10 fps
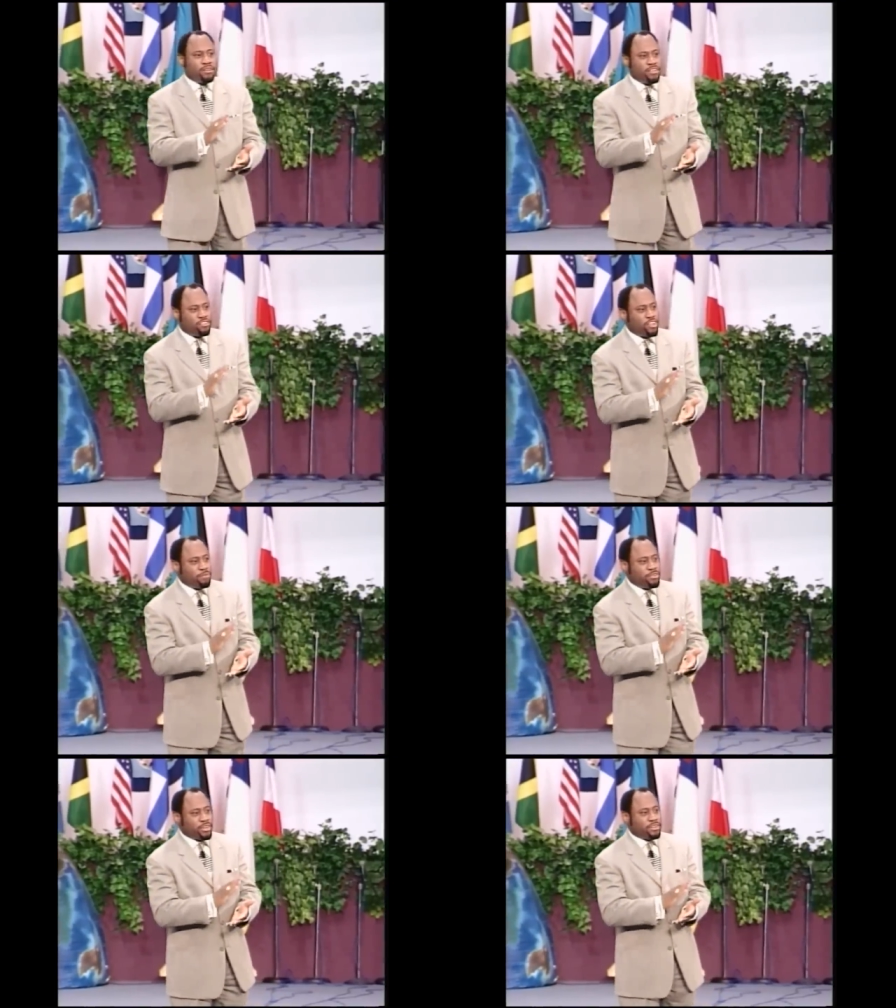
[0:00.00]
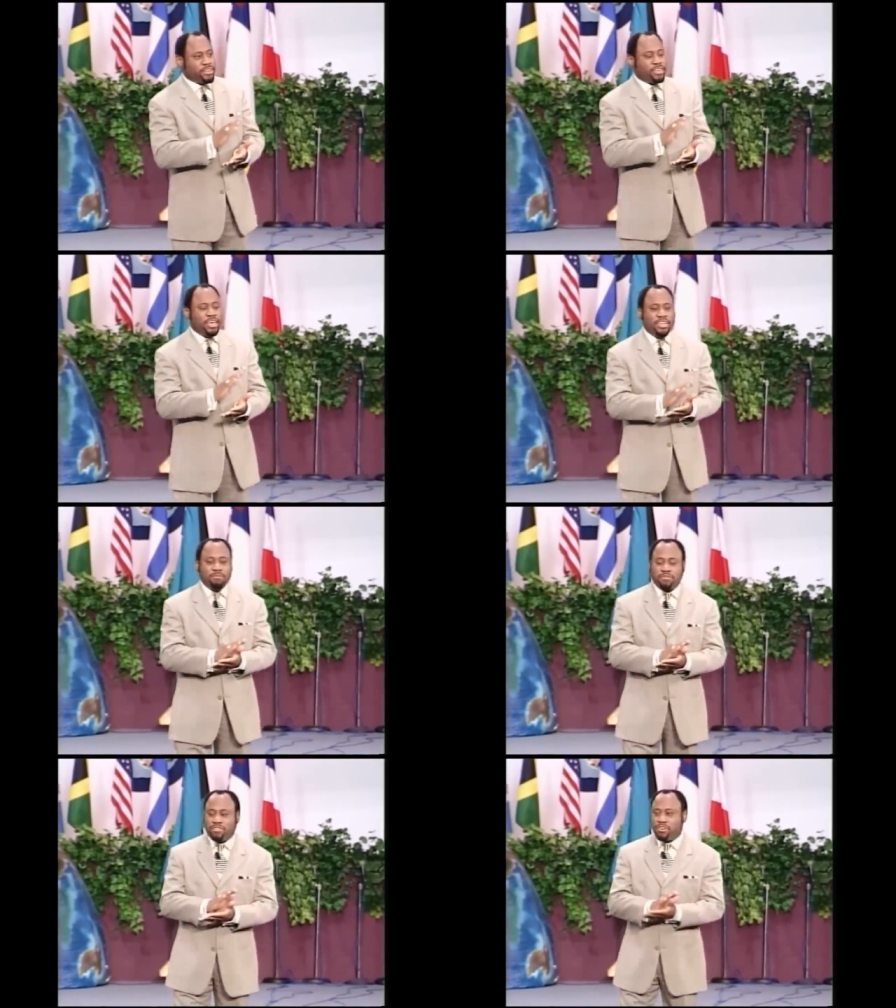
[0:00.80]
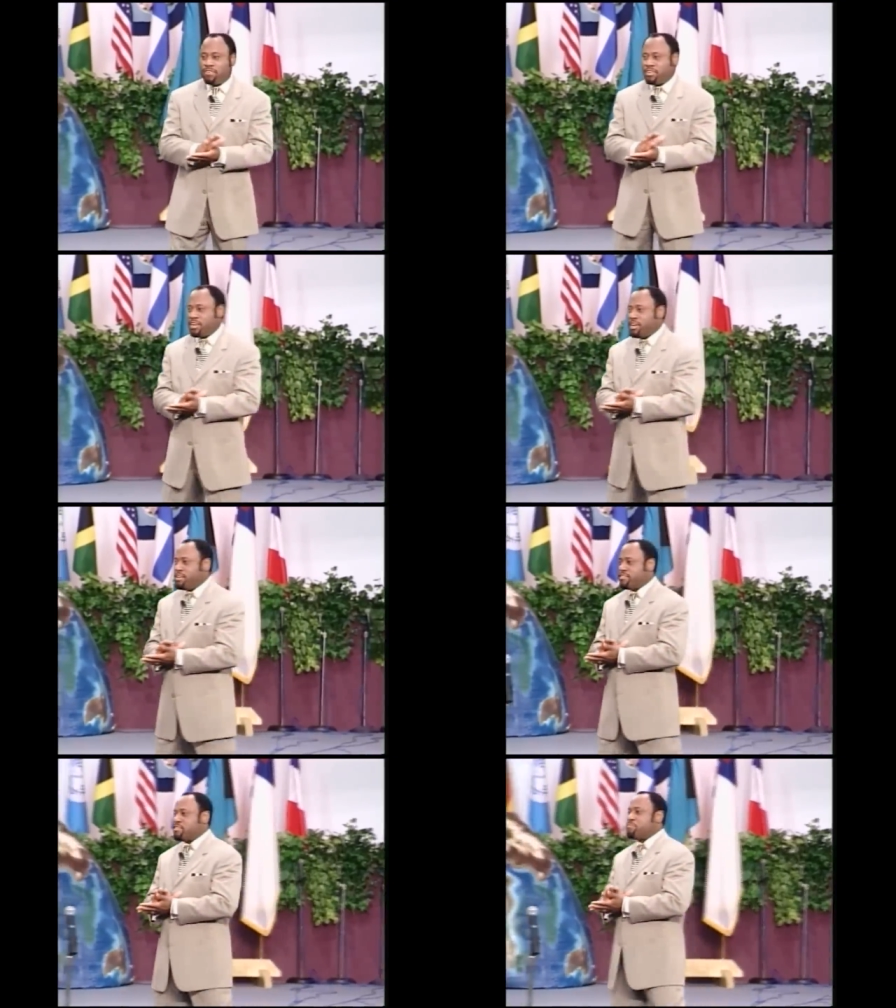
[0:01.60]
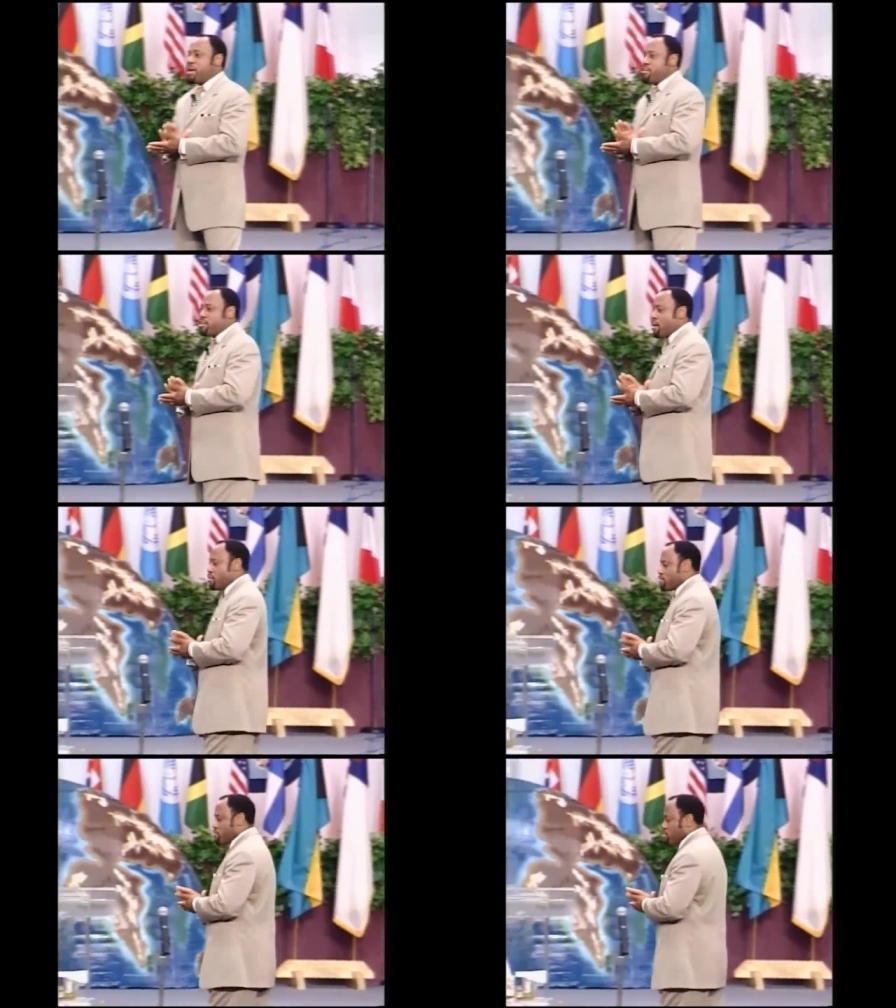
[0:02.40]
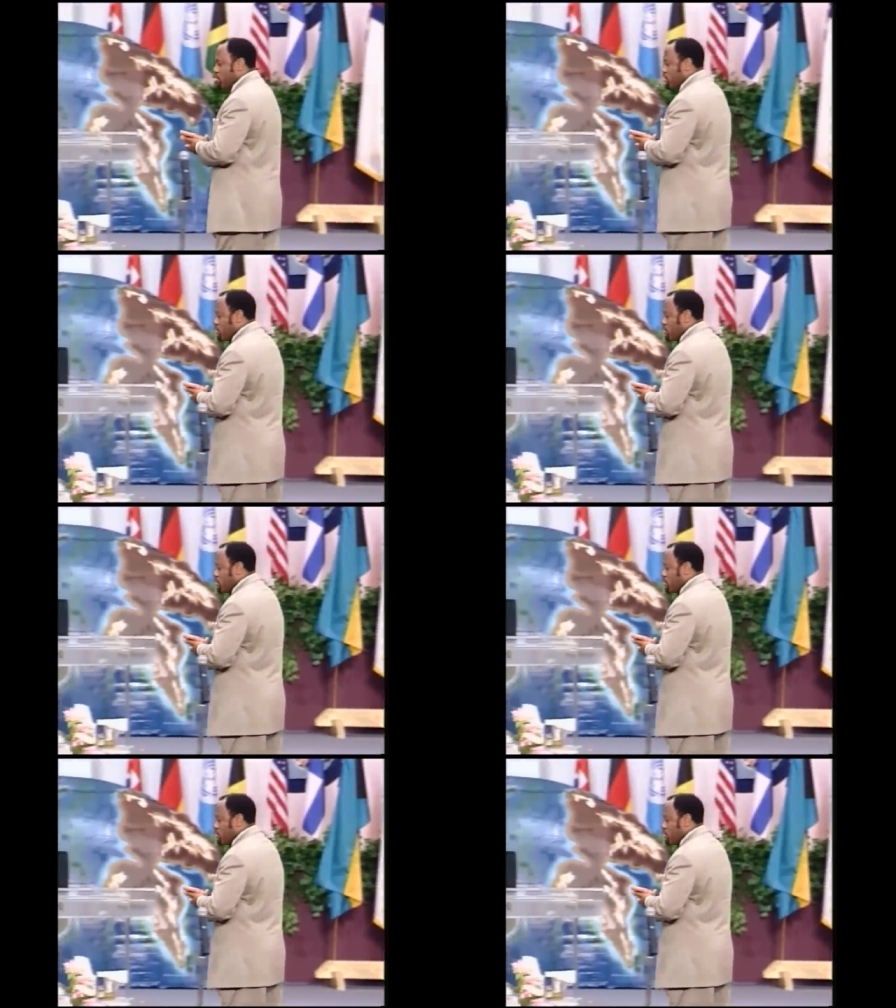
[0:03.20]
This subject, the kingdom of servant kings, is a paradox,